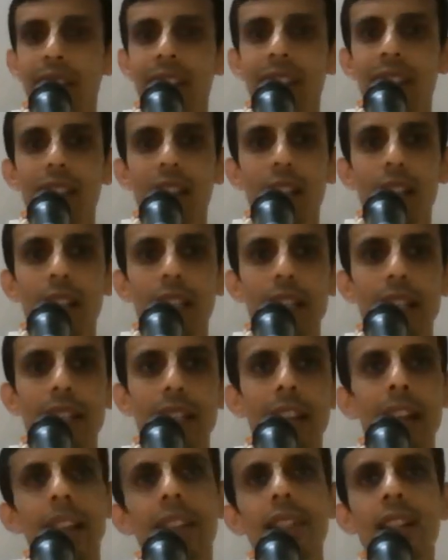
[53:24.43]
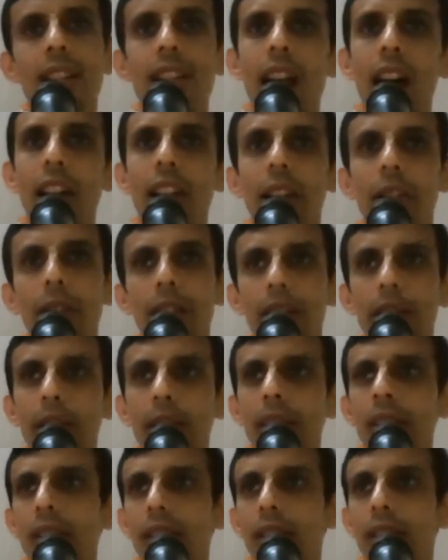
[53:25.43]
Chekitana is another Yadava.
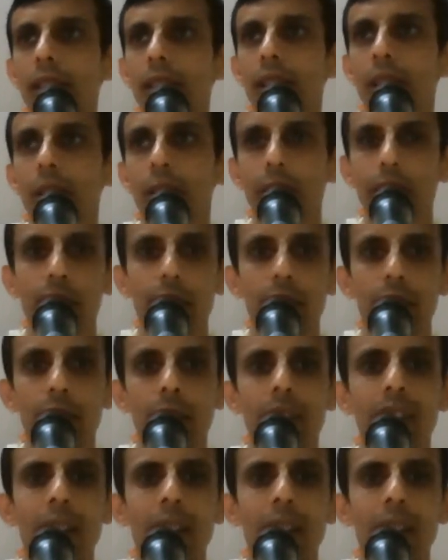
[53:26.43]
Okay.